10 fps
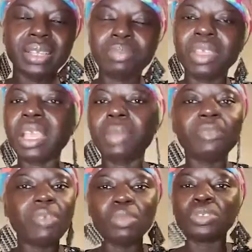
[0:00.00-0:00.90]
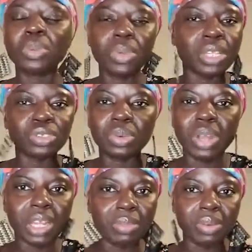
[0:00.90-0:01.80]
me nka me fa motorway de so
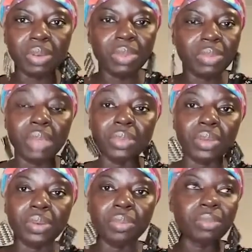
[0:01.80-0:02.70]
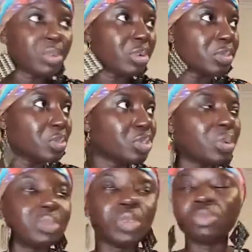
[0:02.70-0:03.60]
kra na me nko be dia me ko because
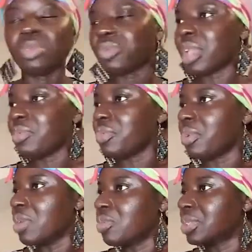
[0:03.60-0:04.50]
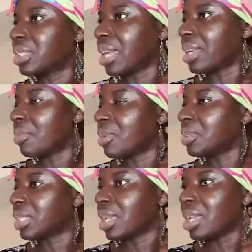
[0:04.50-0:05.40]
motorway me share road sign na me
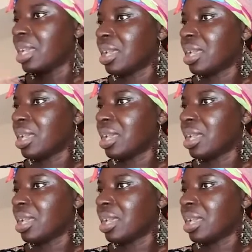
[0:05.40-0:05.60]
hu say